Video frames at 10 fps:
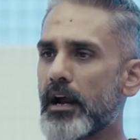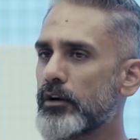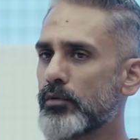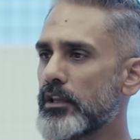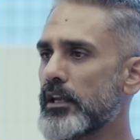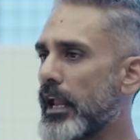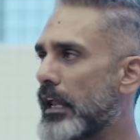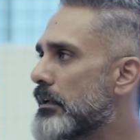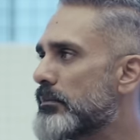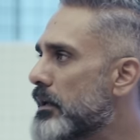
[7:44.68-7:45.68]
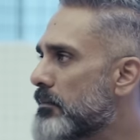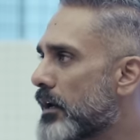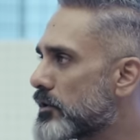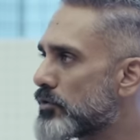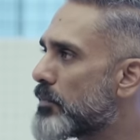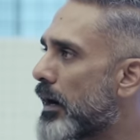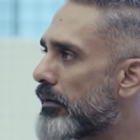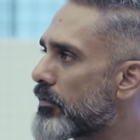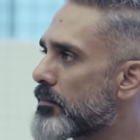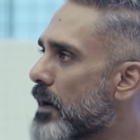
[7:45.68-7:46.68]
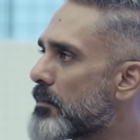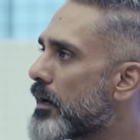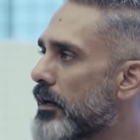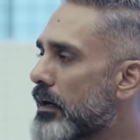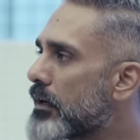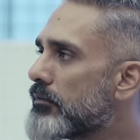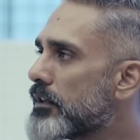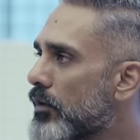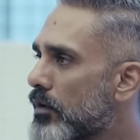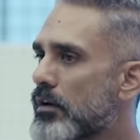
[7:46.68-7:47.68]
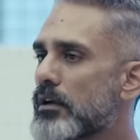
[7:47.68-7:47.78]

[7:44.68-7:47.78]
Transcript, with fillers: I don't think anybody managed to buy it from Yamaha directly without